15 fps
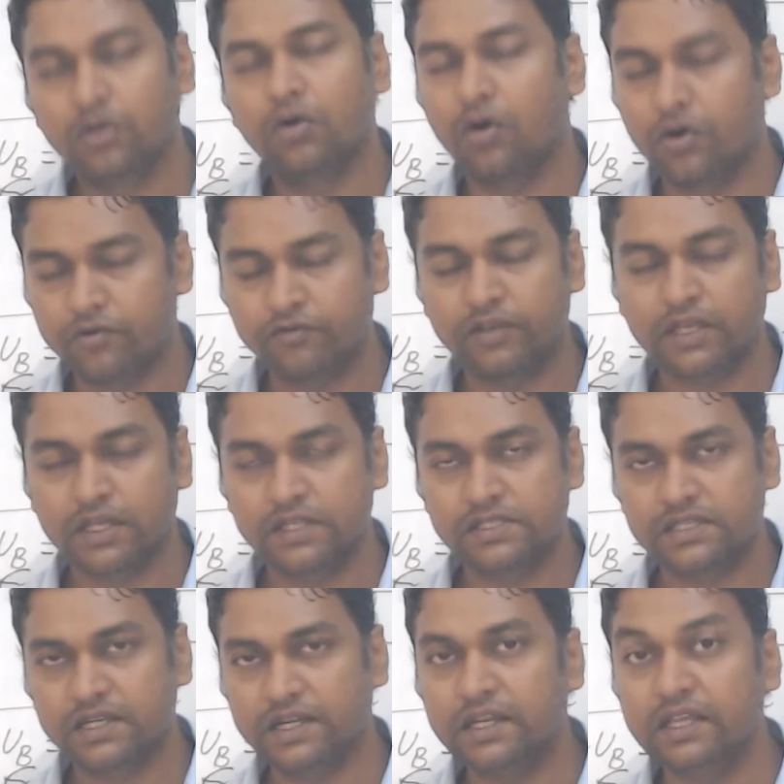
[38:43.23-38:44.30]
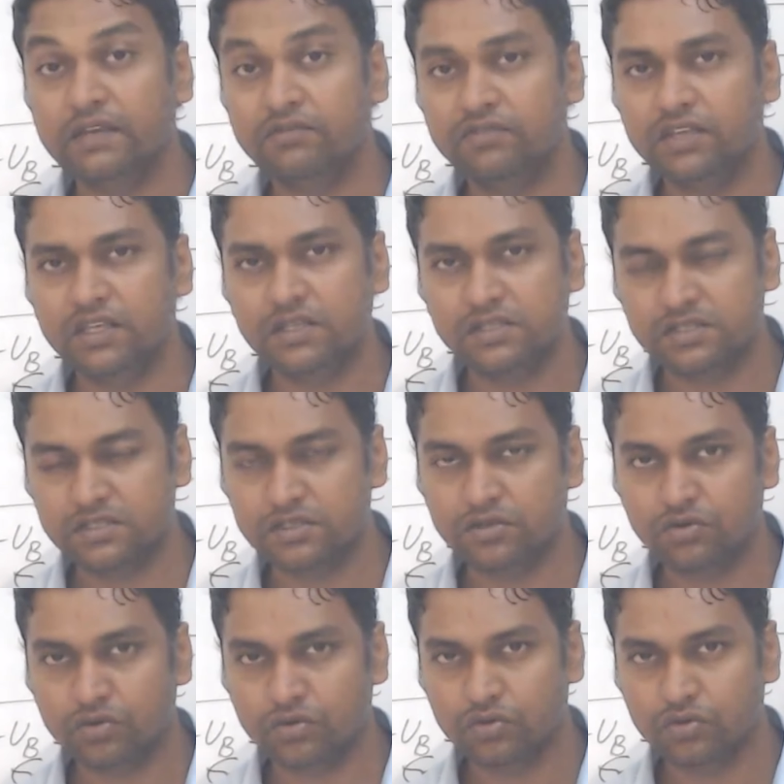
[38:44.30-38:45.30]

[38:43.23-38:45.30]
Or we can say dV is 0.